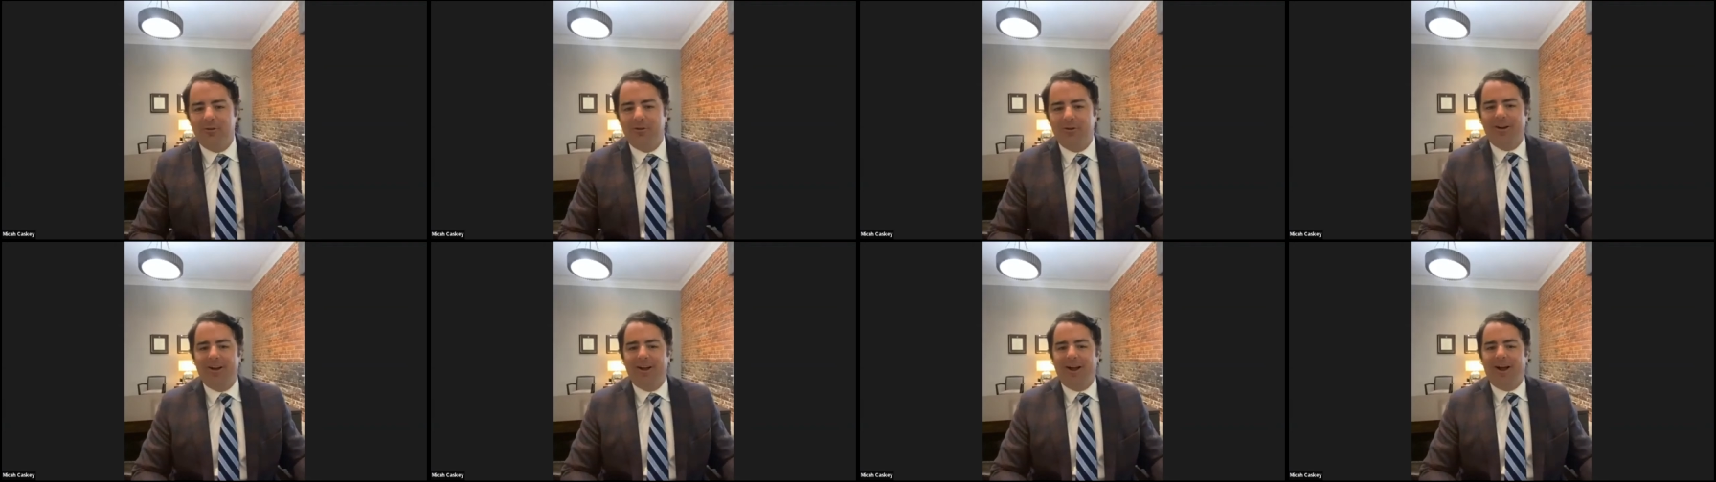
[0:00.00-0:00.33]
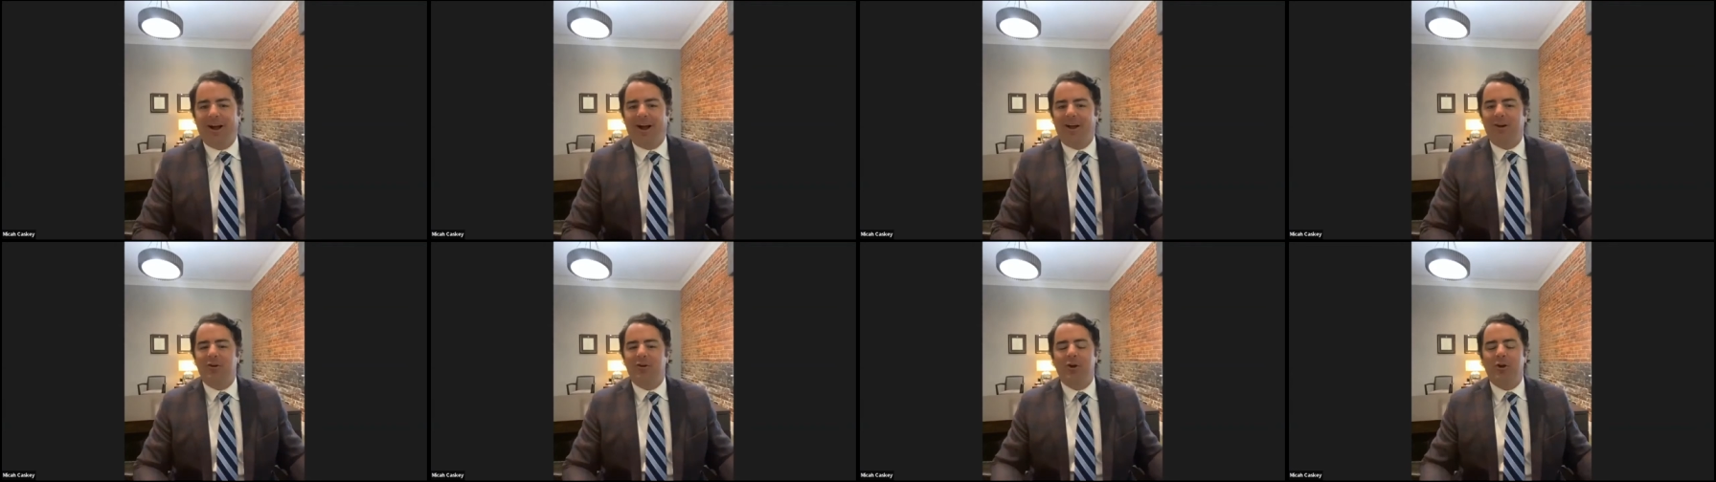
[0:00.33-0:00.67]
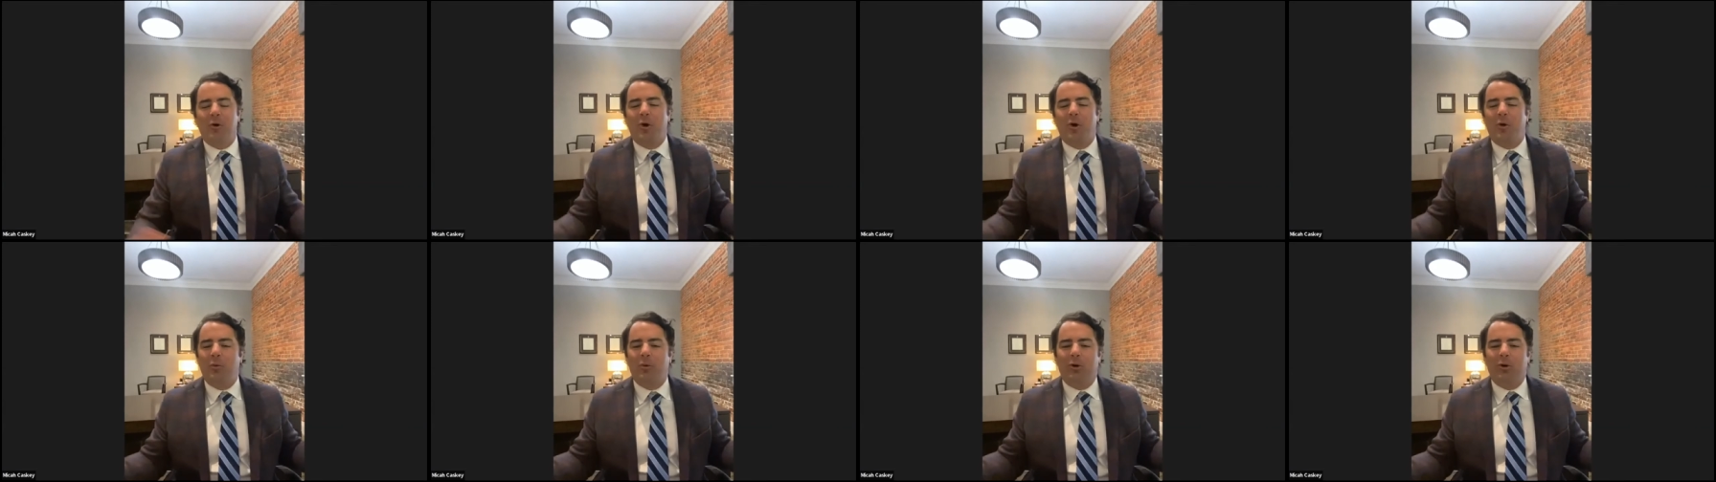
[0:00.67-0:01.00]
Small I don't
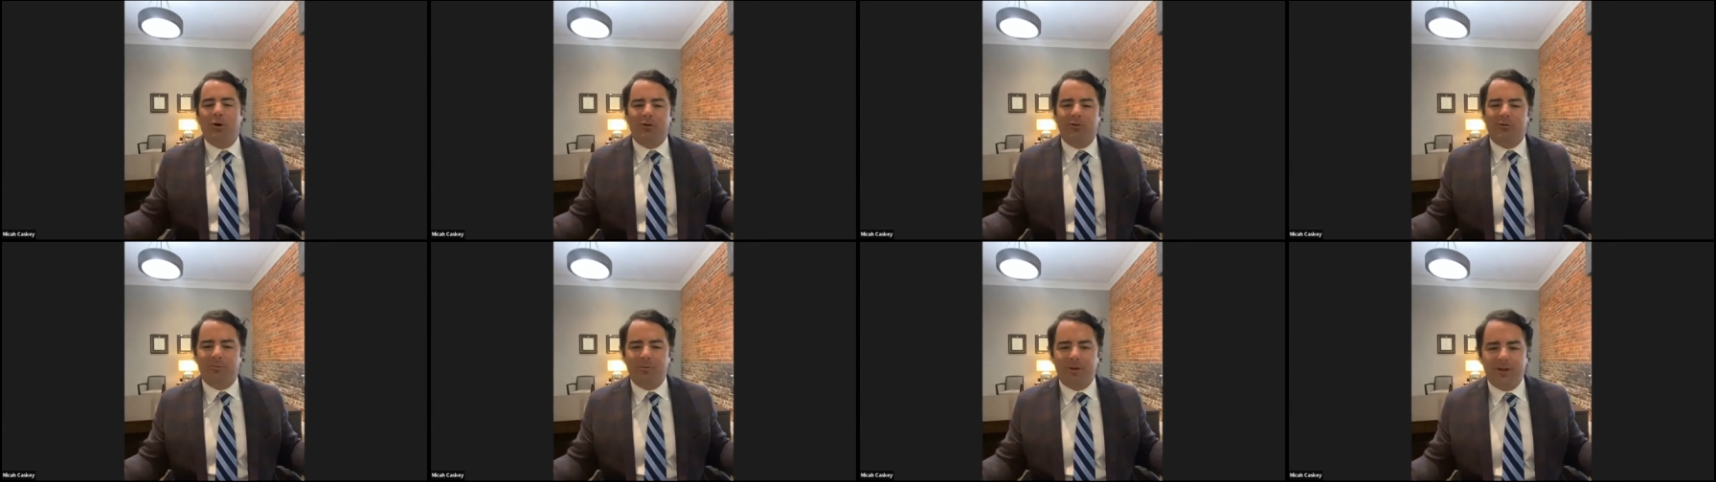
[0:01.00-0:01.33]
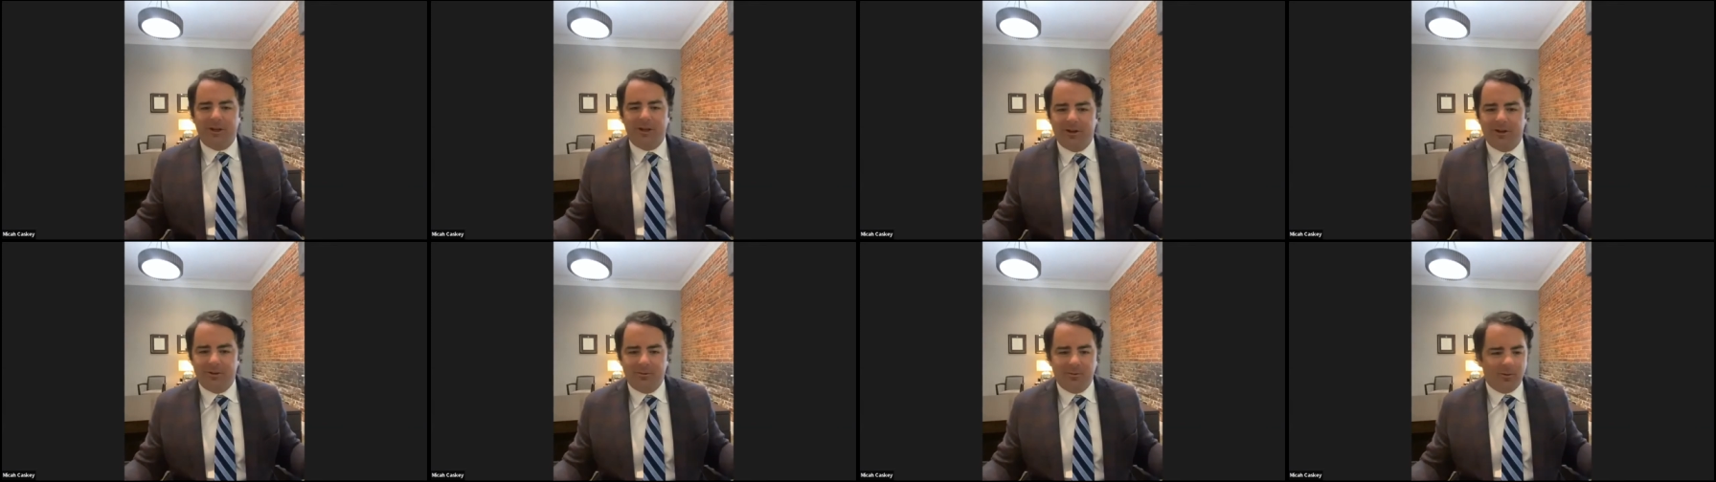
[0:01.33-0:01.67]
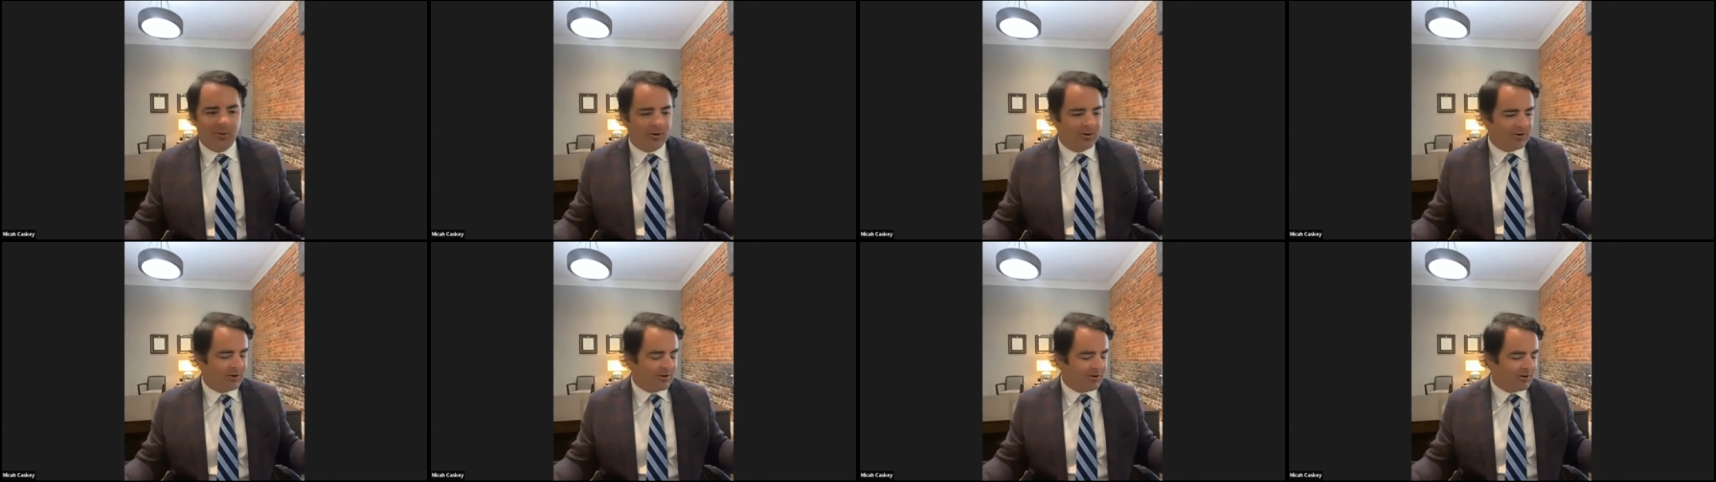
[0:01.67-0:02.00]
business owner
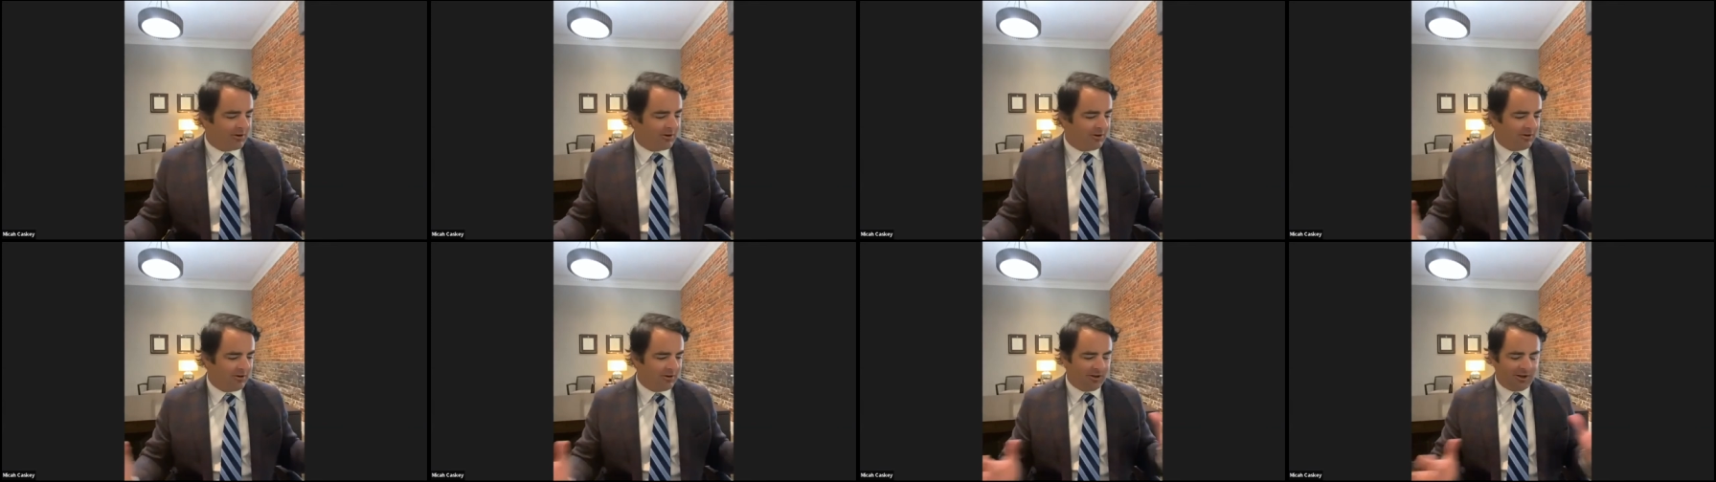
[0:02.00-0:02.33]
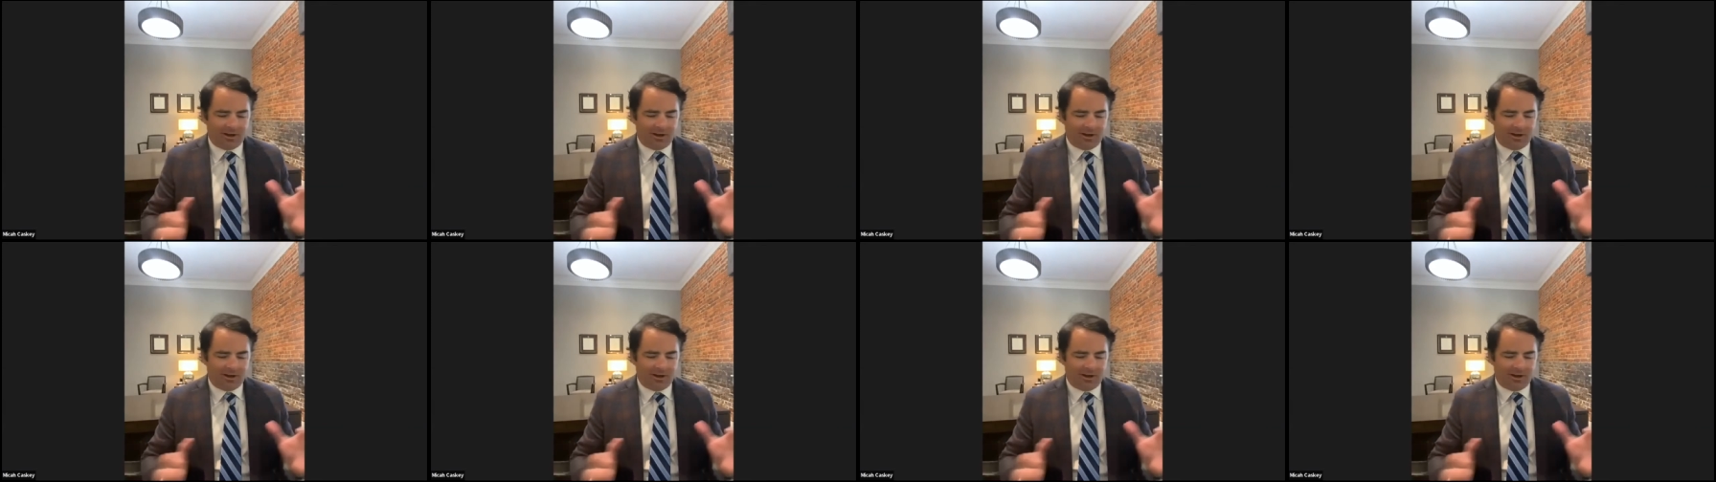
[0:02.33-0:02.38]
anymore, Carl.